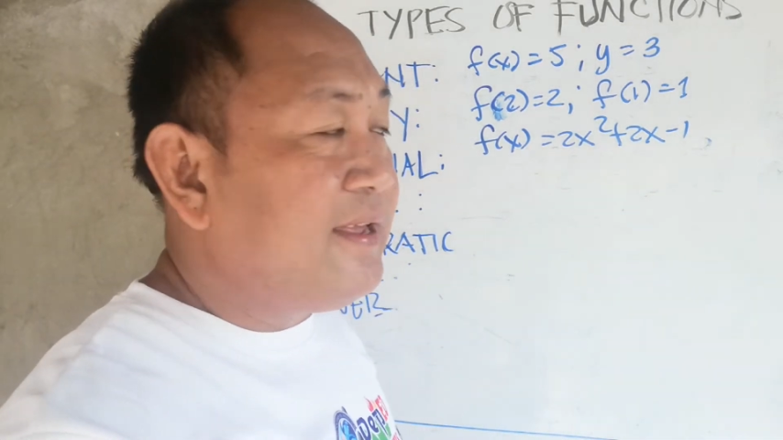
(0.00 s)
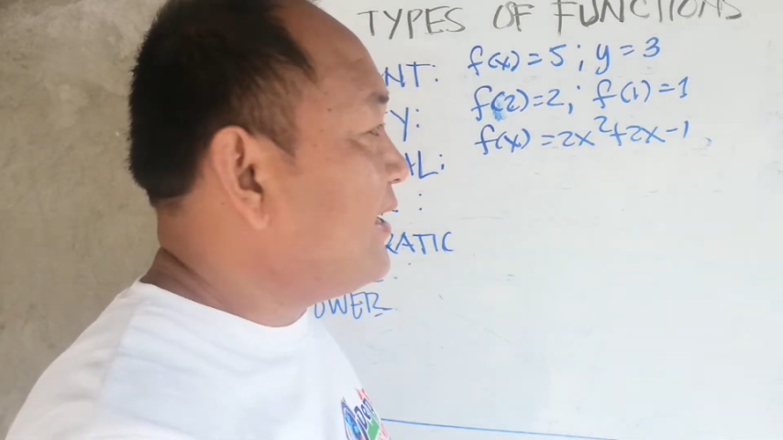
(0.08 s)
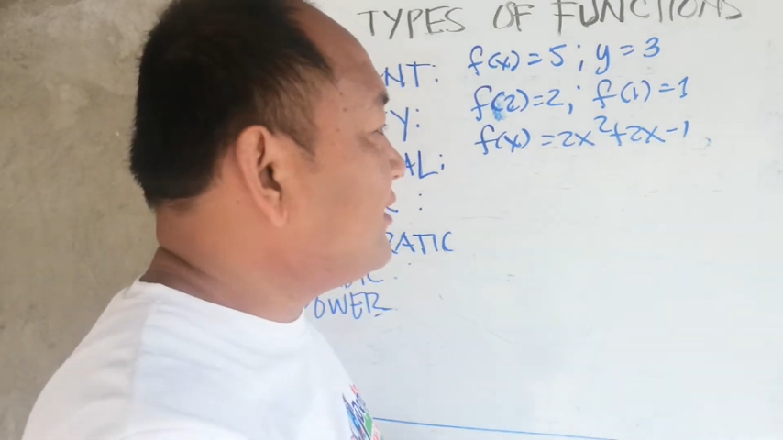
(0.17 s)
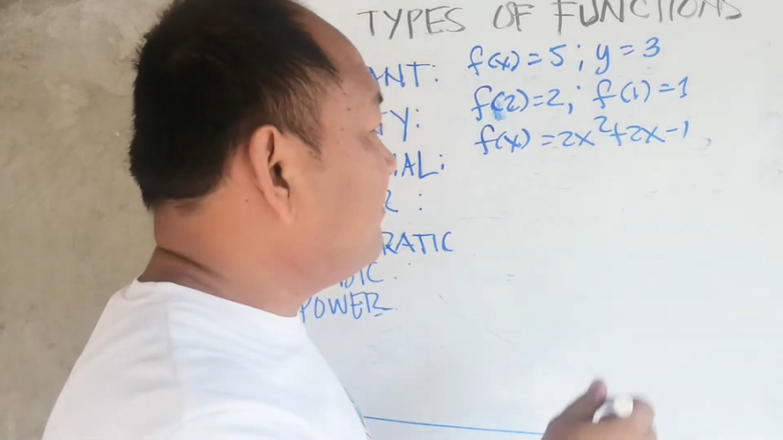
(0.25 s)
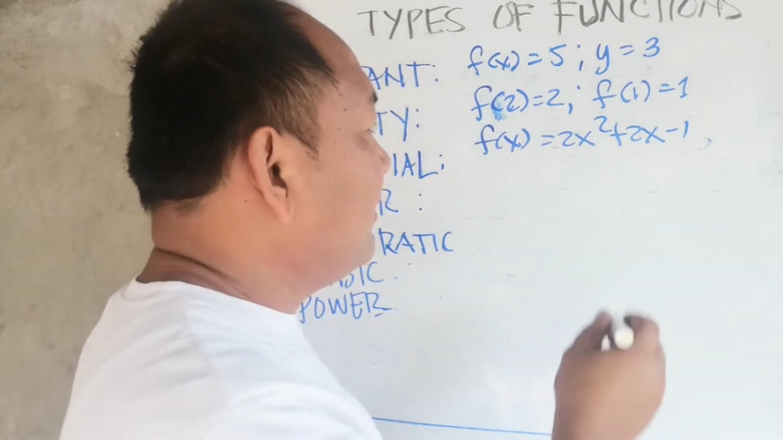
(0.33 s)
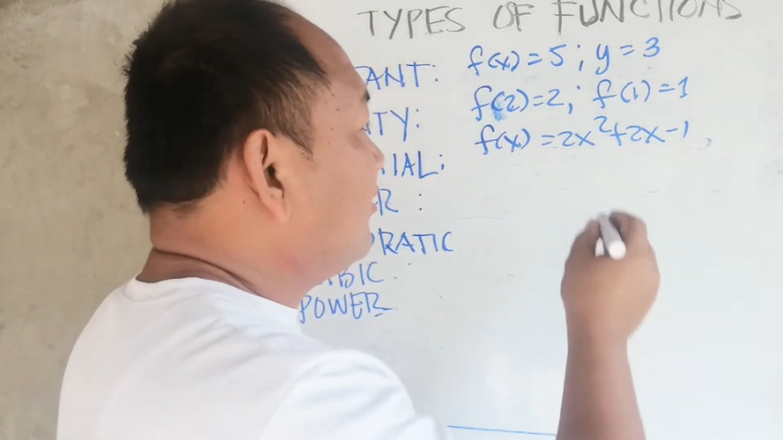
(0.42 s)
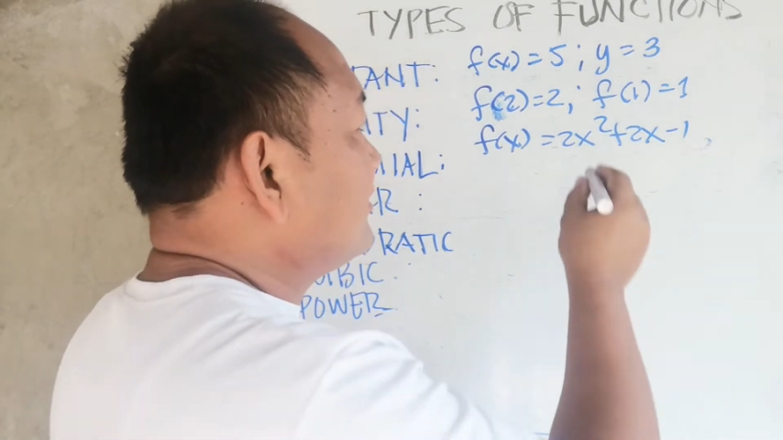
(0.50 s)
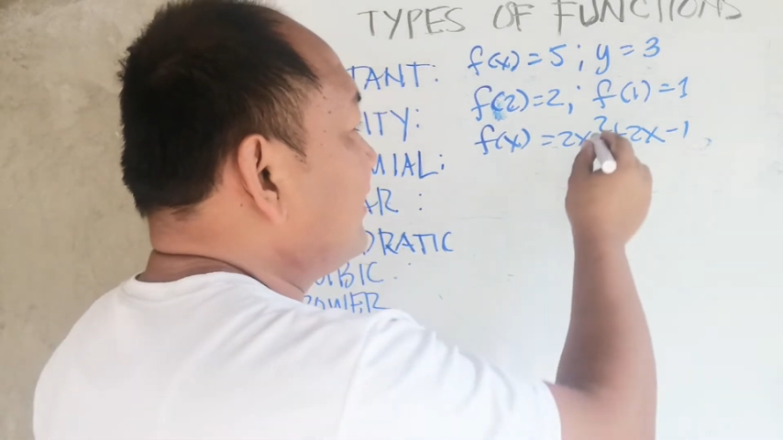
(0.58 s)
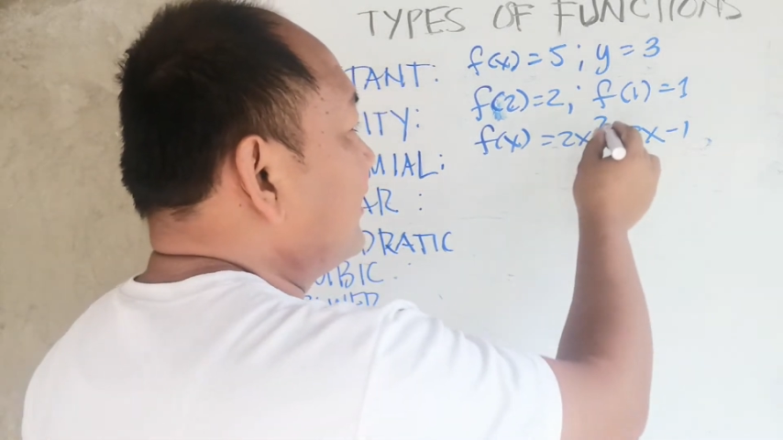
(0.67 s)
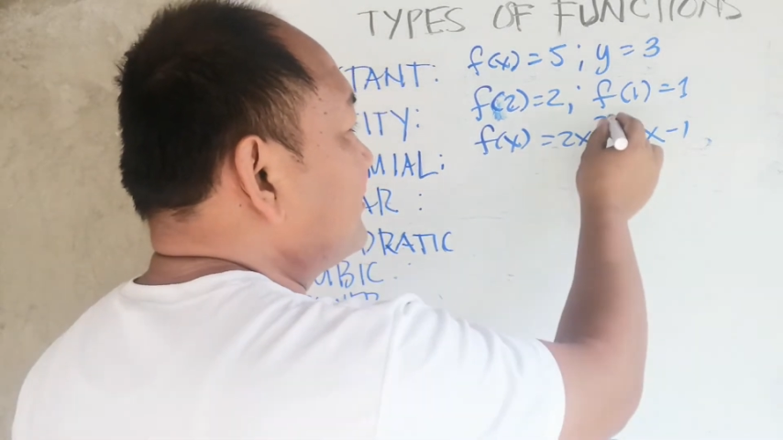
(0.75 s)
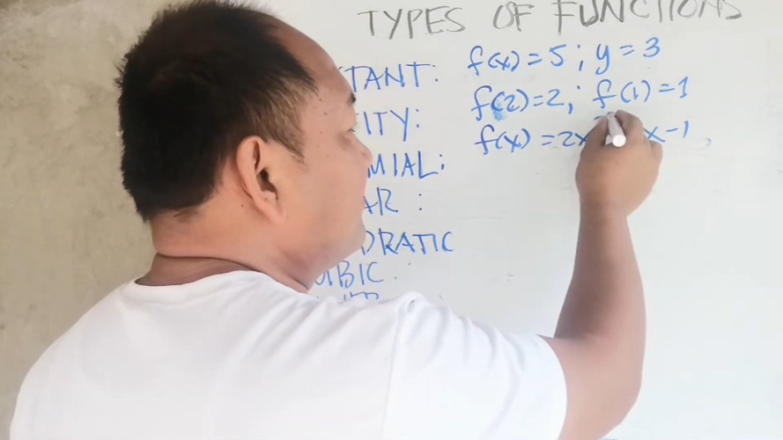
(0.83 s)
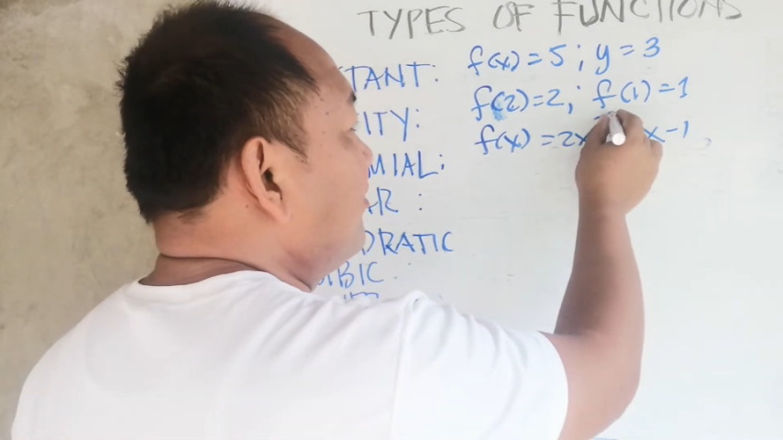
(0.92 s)
Yes, because
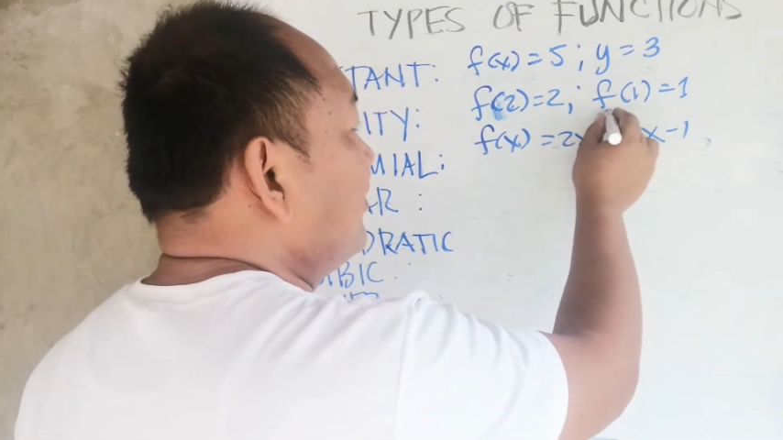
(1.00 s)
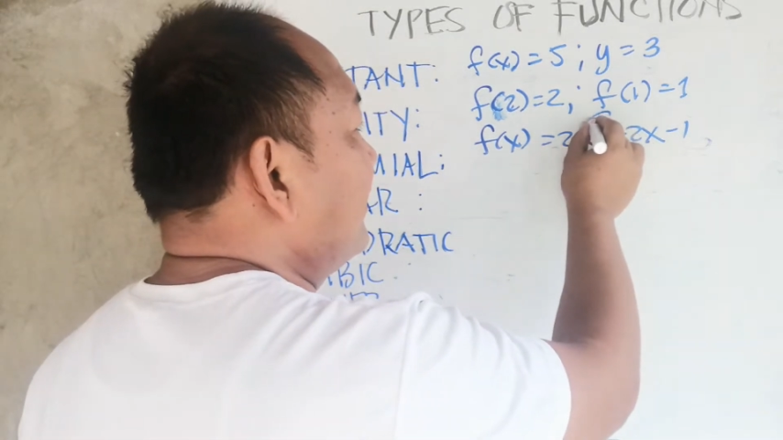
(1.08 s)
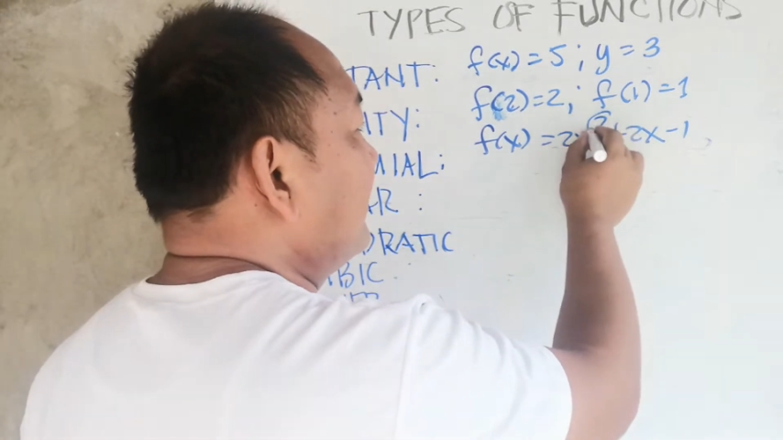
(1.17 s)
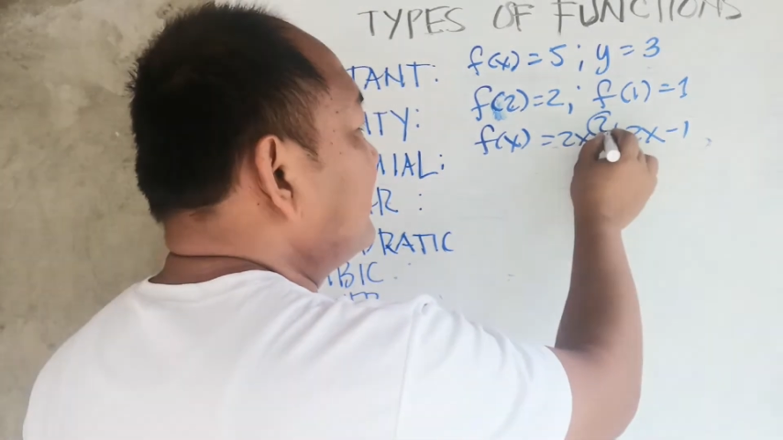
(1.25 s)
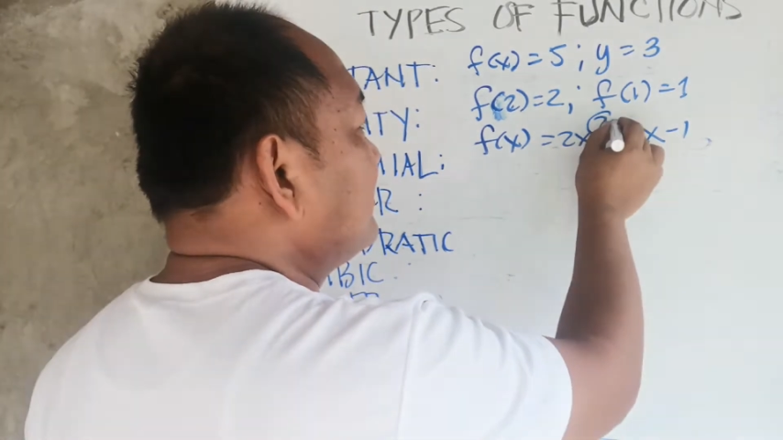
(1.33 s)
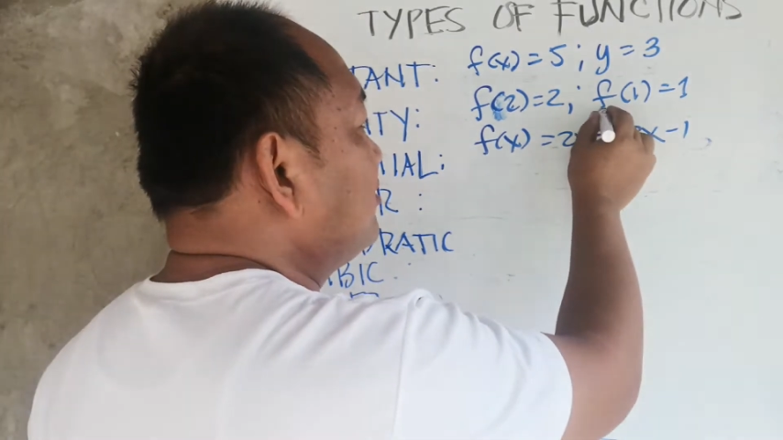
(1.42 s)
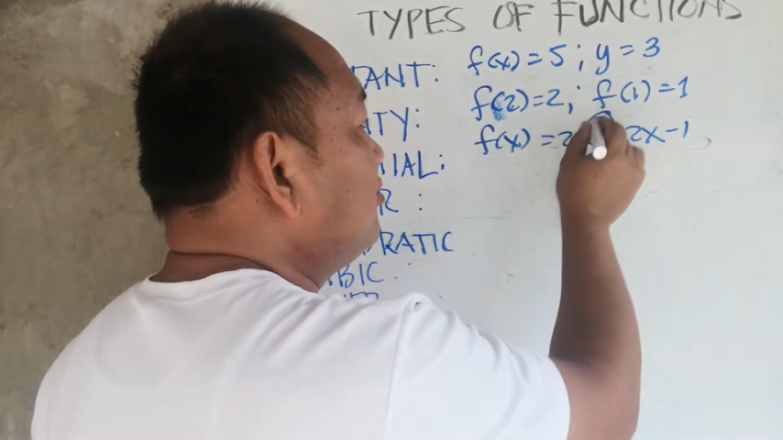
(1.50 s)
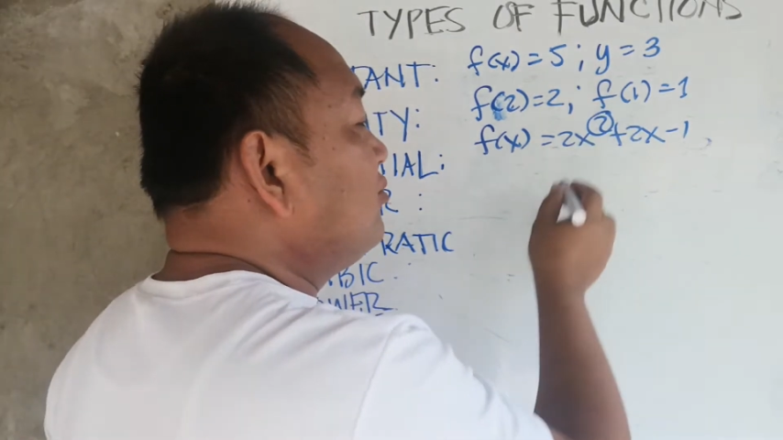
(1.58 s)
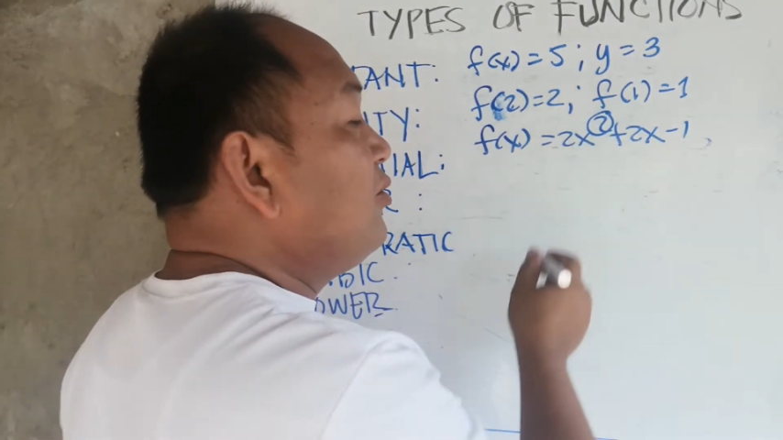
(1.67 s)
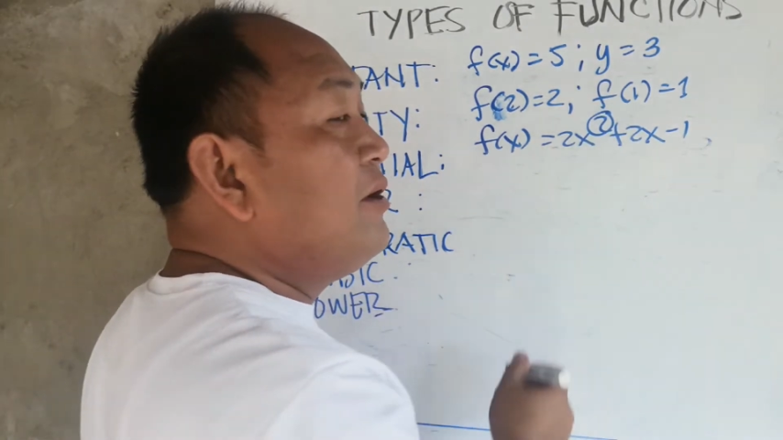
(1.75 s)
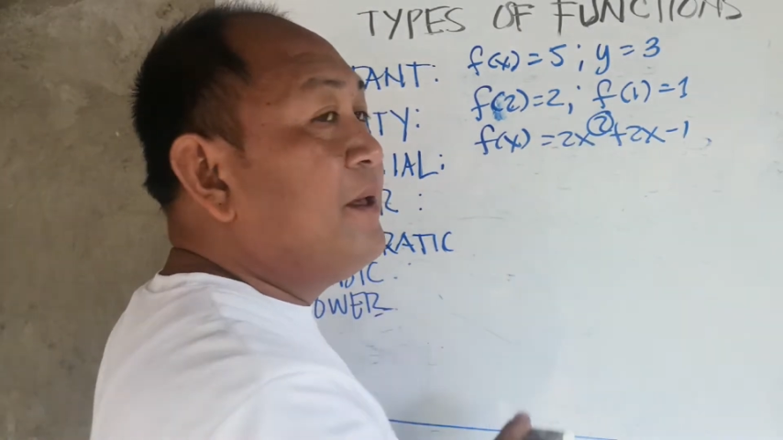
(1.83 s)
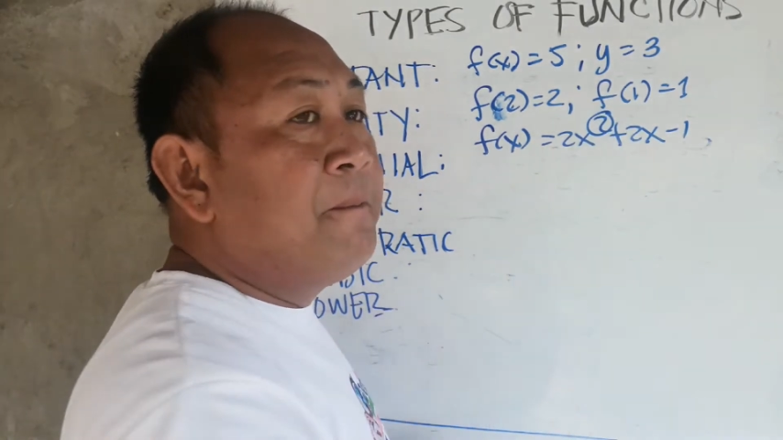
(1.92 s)
the exponent is 2.